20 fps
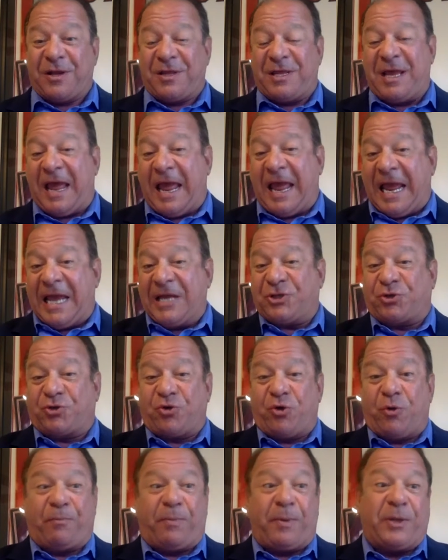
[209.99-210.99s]
the age
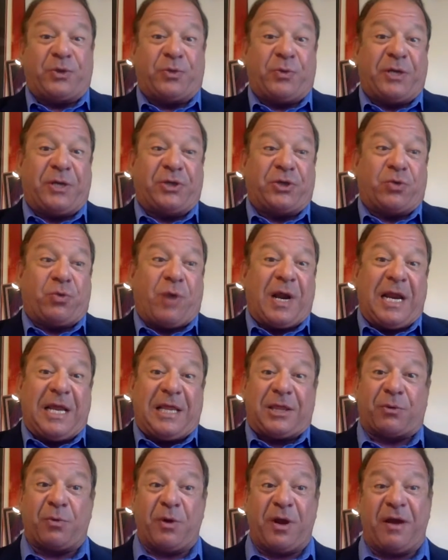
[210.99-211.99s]
group between
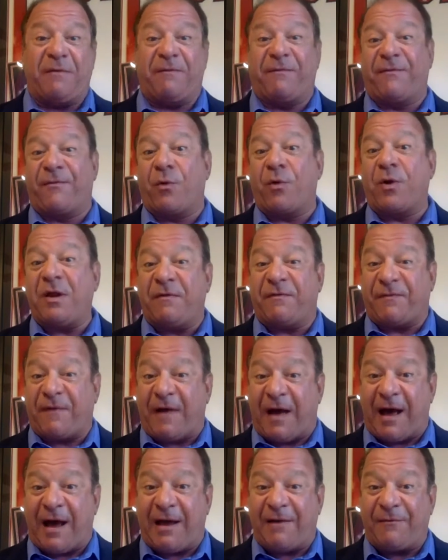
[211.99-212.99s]
23 and
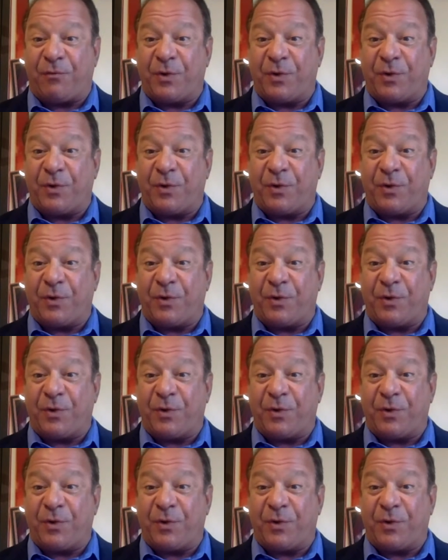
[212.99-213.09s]
45,